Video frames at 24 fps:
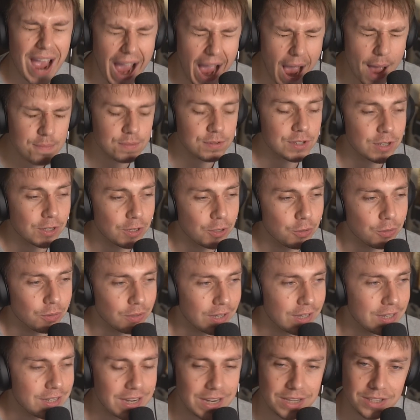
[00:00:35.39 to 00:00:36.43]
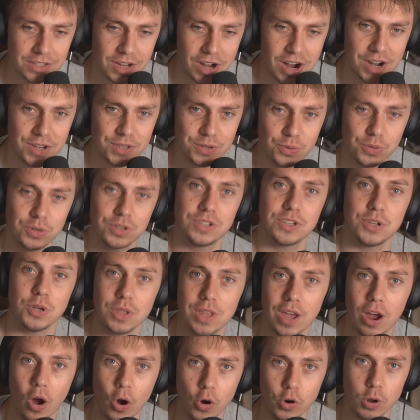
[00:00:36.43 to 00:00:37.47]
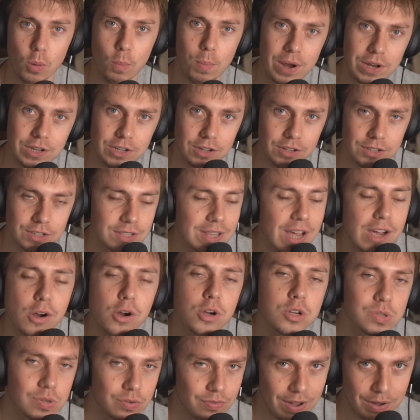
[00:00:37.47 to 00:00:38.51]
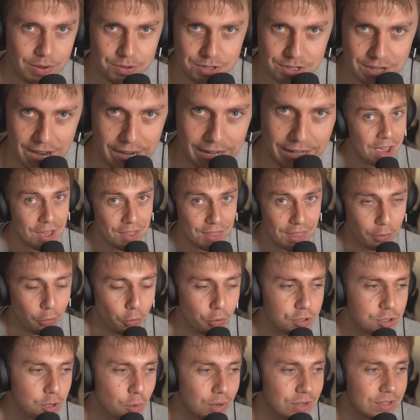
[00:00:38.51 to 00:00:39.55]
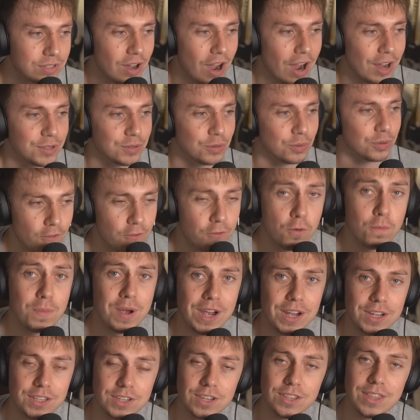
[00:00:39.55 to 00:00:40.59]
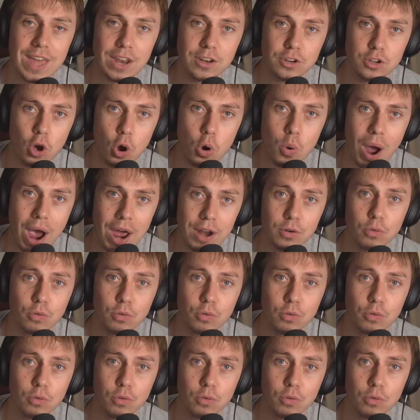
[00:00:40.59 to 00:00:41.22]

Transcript: absolutely entitled to their own opinions. That goes without saying. They're also entitled for me to then go and